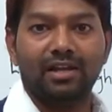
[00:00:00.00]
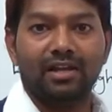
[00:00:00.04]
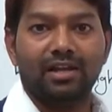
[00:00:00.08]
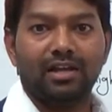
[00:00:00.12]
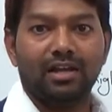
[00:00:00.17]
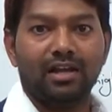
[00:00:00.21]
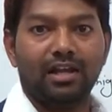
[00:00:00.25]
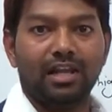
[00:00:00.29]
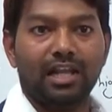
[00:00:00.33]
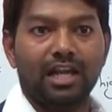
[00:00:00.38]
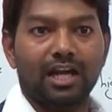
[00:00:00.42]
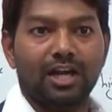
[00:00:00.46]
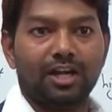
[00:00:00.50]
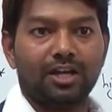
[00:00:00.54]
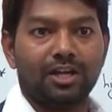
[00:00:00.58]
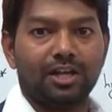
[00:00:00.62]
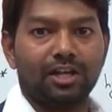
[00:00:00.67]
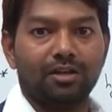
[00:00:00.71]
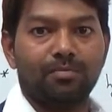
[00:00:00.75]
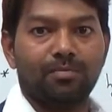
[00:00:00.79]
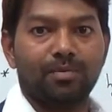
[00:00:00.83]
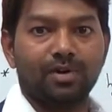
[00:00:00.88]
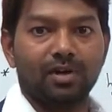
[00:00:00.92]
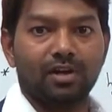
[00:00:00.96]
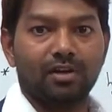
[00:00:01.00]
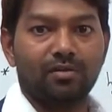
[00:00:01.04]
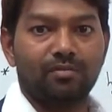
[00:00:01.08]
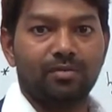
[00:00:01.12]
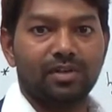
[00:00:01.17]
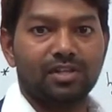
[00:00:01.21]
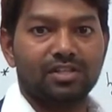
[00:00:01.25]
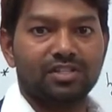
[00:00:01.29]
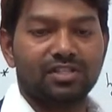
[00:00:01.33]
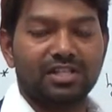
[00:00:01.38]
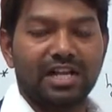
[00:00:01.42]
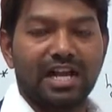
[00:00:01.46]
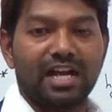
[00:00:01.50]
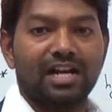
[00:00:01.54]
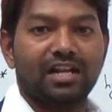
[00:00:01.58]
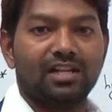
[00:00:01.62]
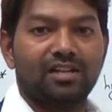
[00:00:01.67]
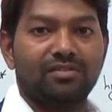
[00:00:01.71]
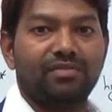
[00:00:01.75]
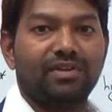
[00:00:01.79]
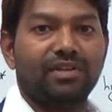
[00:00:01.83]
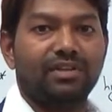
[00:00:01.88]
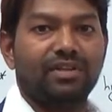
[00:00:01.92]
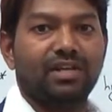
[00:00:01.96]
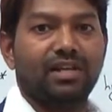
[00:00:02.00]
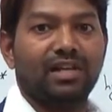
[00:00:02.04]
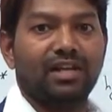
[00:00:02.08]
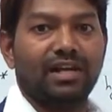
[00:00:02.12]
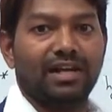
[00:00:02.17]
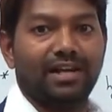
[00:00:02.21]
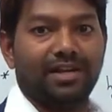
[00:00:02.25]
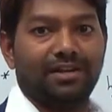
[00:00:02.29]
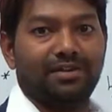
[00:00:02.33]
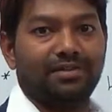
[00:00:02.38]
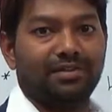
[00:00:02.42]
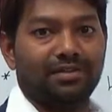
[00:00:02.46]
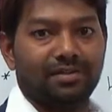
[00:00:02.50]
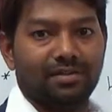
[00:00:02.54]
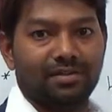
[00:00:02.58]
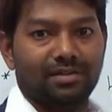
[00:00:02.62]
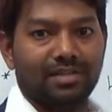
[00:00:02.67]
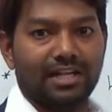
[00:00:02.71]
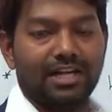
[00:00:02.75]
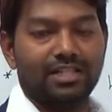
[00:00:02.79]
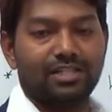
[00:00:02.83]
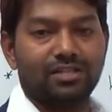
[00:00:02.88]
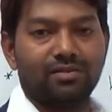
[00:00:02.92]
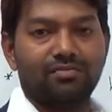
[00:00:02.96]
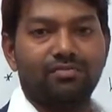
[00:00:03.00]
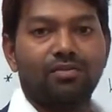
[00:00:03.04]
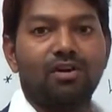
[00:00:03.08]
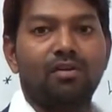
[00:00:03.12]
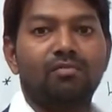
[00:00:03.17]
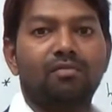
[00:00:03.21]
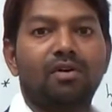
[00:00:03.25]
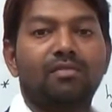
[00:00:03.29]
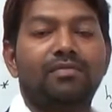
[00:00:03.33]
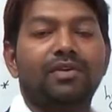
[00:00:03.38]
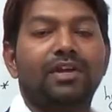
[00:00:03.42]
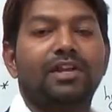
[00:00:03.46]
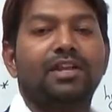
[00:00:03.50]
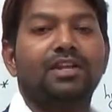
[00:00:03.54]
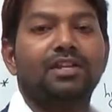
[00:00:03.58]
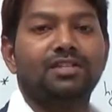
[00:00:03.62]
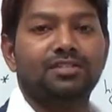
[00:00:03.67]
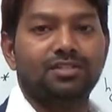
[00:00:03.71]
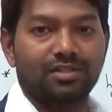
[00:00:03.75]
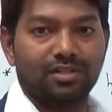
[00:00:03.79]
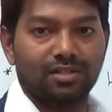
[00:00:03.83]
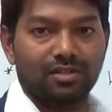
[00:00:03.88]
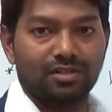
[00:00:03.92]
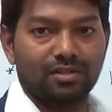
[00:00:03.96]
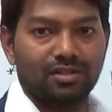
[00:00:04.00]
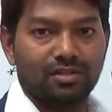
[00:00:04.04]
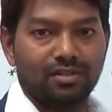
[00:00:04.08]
electric bulb will start giving the light. That is a form of energy.